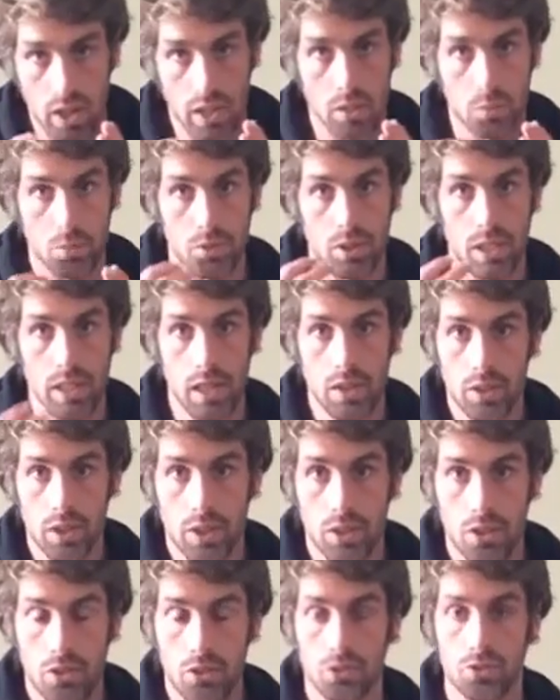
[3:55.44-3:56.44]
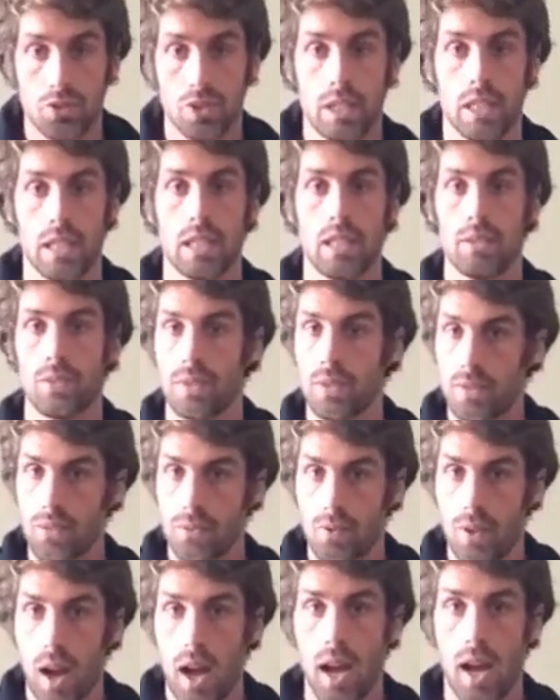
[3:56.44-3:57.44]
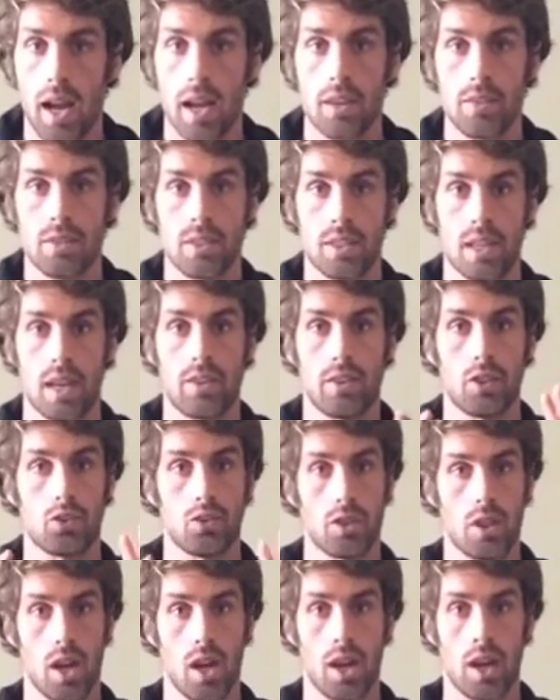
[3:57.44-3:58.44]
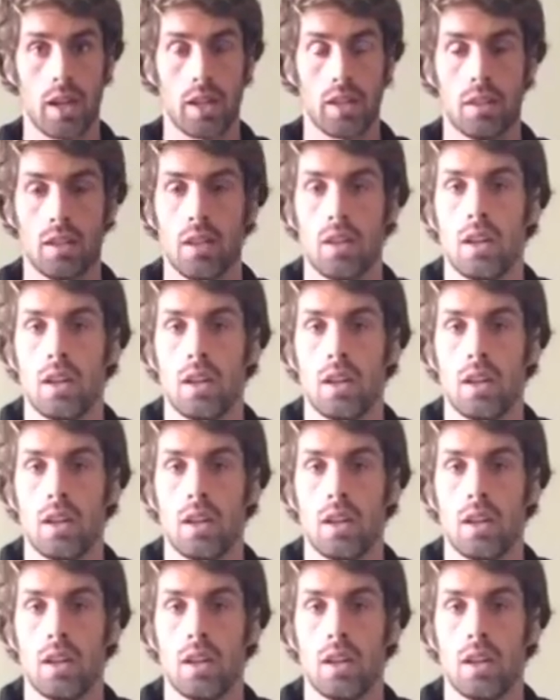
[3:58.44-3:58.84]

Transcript: to breathe every 3, 5, 7, or 9